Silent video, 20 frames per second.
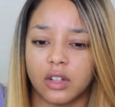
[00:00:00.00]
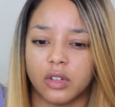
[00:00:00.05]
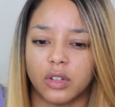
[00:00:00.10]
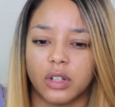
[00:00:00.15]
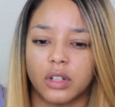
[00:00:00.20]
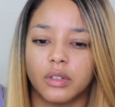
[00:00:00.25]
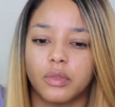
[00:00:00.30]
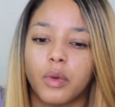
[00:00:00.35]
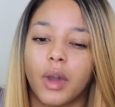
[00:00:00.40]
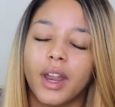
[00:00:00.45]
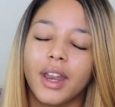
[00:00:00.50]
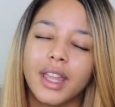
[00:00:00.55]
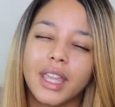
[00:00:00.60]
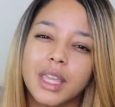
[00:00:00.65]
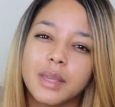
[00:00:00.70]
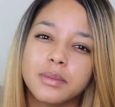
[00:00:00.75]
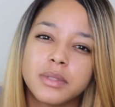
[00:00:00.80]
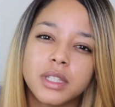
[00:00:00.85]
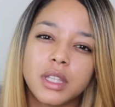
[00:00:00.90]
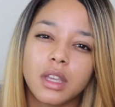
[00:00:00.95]
or why do I
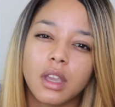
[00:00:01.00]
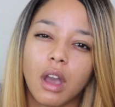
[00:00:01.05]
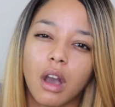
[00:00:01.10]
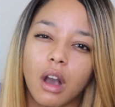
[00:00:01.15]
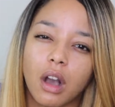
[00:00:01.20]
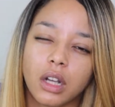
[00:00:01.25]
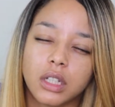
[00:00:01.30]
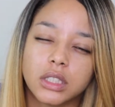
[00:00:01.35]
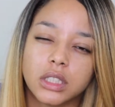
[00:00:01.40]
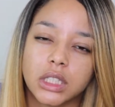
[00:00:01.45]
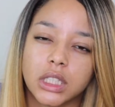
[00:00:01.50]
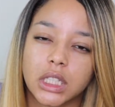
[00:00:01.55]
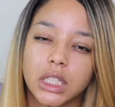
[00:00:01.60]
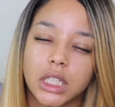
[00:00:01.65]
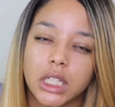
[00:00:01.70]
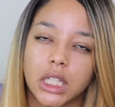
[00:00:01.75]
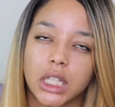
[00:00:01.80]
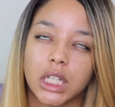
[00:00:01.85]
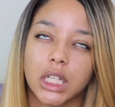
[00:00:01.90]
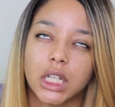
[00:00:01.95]
keep saying
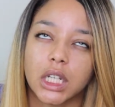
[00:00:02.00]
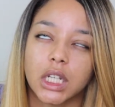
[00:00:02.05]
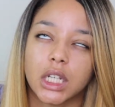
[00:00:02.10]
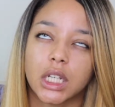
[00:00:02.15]
OxyClean?